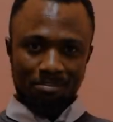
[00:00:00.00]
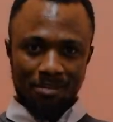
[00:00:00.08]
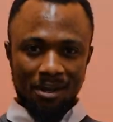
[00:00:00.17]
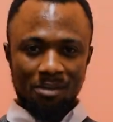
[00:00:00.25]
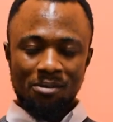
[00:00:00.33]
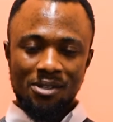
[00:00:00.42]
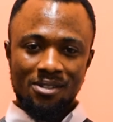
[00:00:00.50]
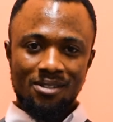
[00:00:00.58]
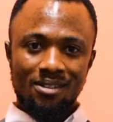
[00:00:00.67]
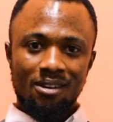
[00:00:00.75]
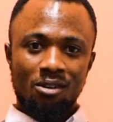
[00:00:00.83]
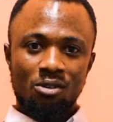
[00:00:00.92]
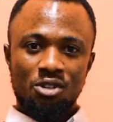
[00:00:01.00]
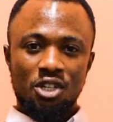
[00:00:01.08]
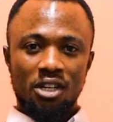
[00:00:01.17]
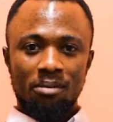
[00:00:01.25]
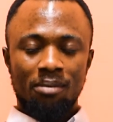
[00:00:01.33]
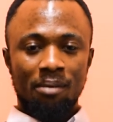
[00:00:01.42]
My name is
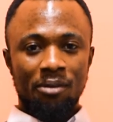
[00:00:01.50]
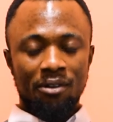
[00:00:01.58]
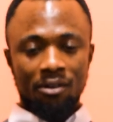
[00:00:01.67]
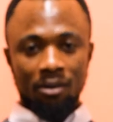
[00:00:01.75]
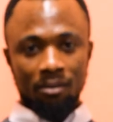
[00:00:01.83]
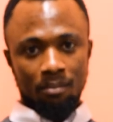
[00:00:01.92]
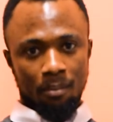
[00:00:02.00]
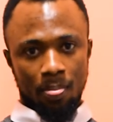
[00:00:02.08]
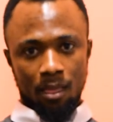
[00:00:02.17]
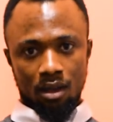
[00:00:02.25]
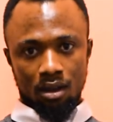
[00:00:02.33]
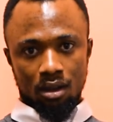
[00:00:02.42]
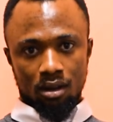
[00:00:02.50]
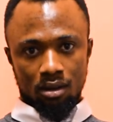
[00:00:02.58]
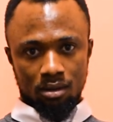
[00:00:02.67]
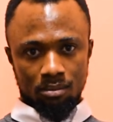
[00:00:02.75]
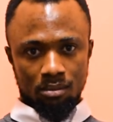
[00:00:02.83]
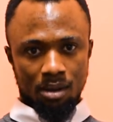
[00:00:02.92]
OJ Bamiro.
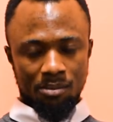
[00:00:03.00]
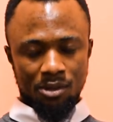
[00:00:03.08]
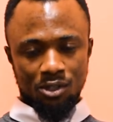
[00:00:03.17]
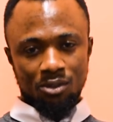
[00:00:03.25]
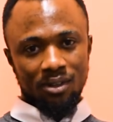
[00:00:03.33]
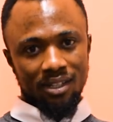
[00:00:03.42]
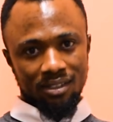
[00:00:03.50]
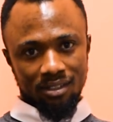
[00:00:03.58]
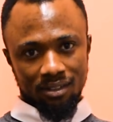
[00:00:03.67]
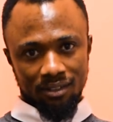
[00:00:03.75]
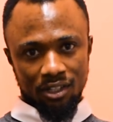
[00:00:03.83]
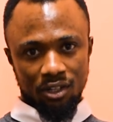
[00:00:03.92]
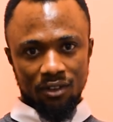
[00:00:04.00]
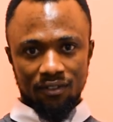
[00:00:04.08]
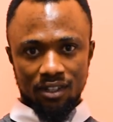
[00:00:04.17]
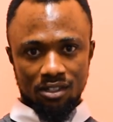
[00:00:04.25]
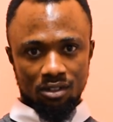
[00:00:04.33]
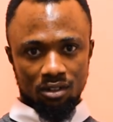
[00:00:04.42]
I'm a student at the
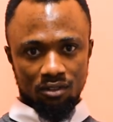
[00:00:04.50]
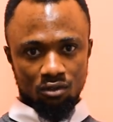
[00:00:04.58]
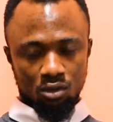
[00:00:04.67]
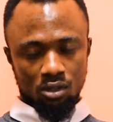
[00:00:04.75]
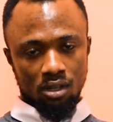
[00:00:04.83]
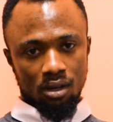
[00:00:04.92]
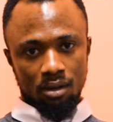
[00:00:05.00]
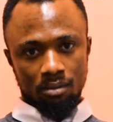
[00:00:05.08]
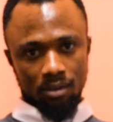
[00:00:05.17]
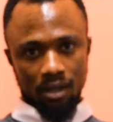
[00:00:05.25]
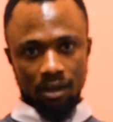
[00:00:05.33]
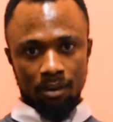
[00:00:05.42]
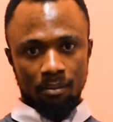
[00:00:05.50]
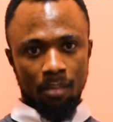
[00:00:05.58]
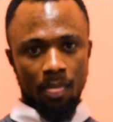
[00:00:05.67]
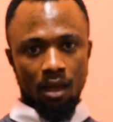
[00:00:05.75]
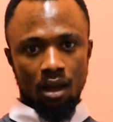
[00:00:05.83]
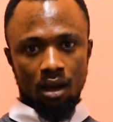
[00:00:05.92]
University of Worcester.
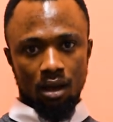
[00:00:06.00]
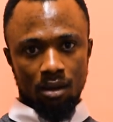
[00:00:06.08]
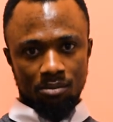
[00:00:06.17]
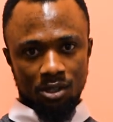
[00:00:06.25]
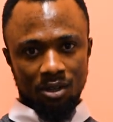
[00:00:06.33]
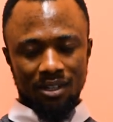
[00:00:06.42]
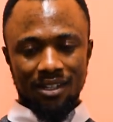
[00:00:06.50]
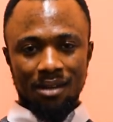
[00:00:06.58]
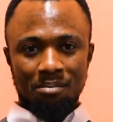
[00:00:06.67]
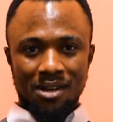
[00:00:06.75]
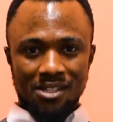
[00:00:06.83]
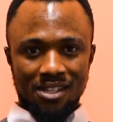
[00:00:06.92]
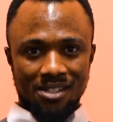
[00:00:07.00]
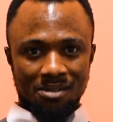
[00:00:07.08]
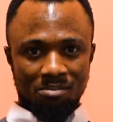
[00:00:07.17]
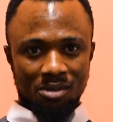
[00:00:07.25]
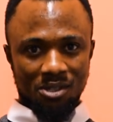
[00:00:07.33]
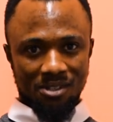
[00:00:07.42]
I'm studying a master's in
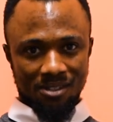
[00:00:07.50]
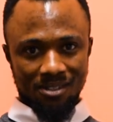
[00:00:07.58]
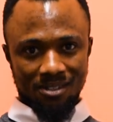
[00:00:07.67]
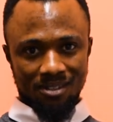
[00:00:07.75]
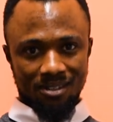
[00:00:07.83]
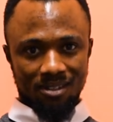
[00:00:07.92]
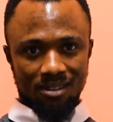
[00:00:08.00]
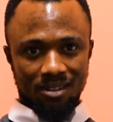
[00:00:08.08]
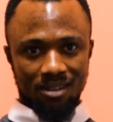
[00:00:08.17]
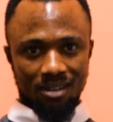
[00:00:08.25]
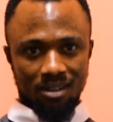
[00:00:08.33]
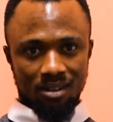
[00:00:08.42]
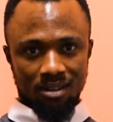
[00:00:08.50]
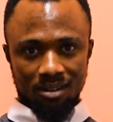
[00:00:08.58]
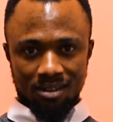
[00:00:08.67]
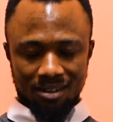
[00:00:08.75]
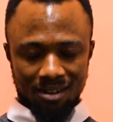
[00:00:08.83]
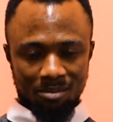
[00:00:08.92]
business
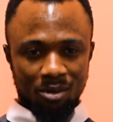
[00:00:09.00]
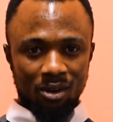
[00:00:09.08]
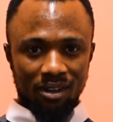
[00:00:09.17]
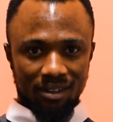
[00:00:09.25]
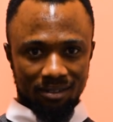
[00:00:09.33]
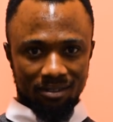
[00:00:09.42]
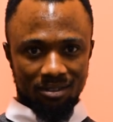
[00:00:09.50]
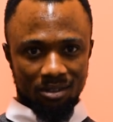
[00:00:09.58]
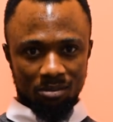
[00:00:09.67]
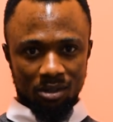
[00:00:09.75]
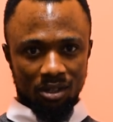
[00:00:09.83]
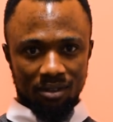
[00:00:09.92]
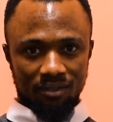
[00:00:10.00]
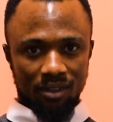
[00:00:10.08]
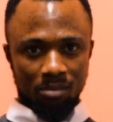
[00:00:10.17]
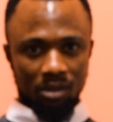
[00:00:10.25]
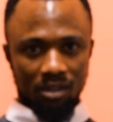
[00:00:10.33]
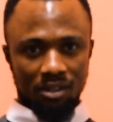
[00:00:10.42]
and I'm running to be a
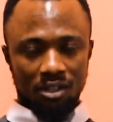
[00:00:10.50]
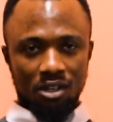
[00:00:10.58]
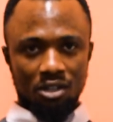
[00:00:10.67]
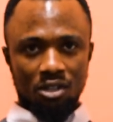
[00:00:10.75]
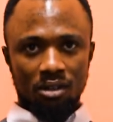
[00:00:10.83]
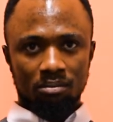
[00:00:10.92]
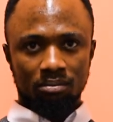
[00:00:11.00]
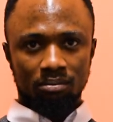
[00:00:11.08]
VP education.